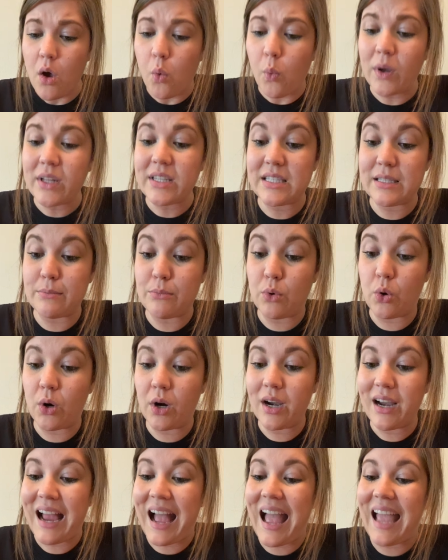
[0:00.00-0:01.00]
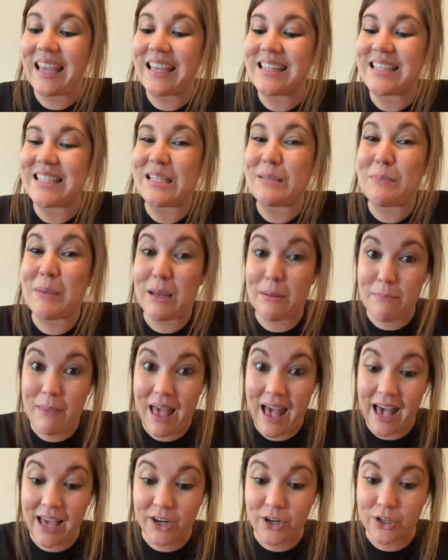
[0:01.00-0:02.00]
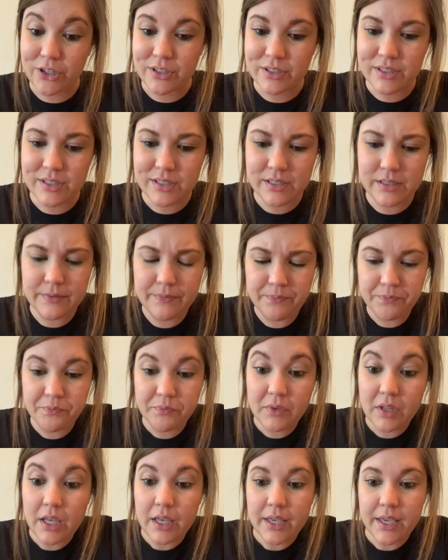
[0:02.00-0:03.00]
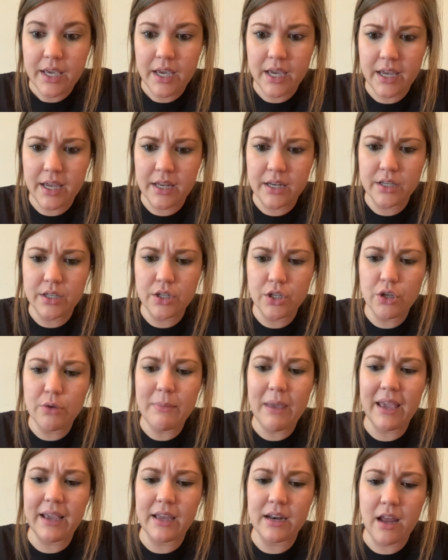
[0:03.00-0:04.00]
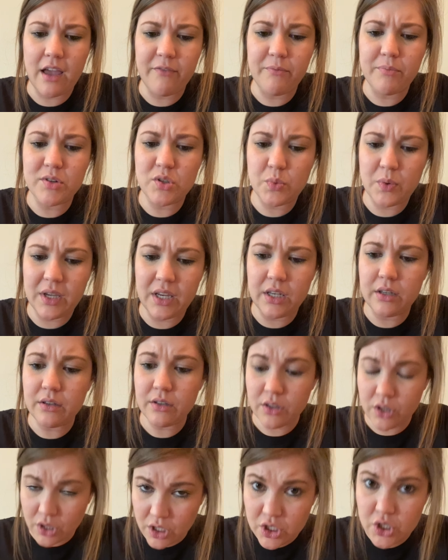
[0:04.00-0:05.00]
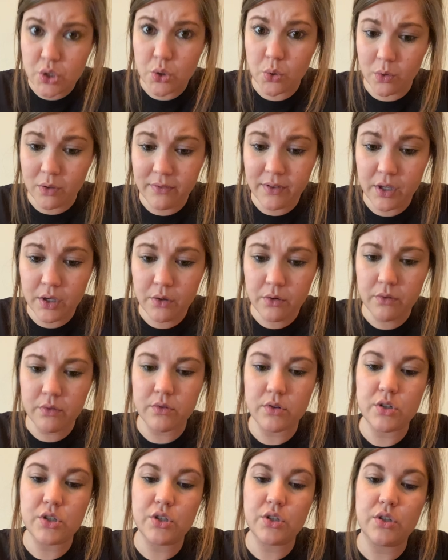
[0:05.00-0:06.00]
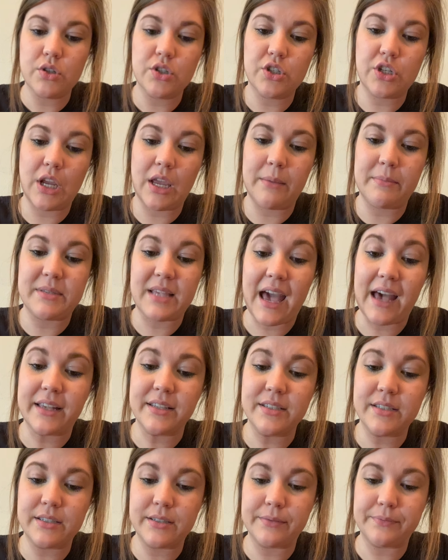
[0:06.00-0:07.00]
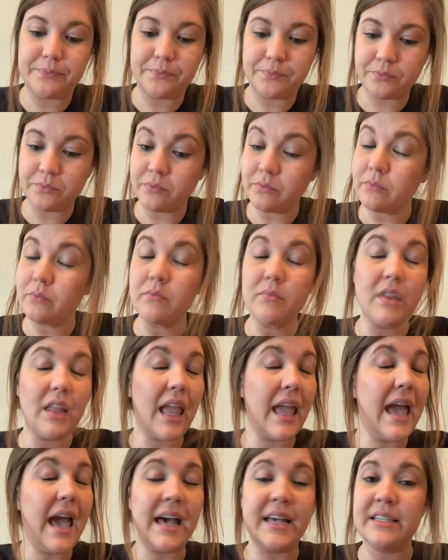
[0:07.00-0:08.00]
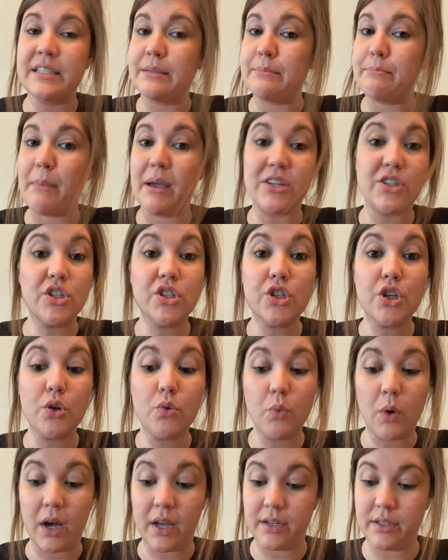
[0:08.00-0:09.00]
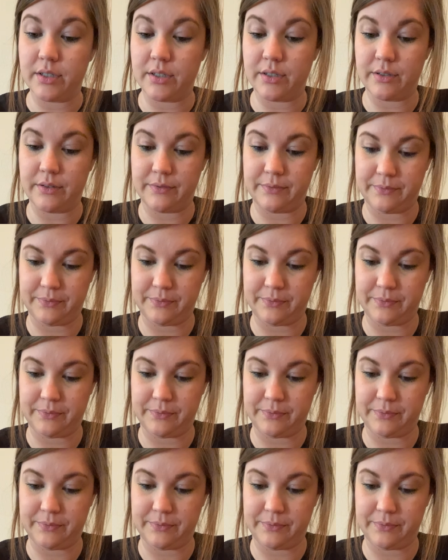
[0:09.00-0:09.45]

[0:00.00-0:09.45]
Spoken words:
What's more, I can spin patterns. Can you make enough between the two of you? James asked. As much as you want.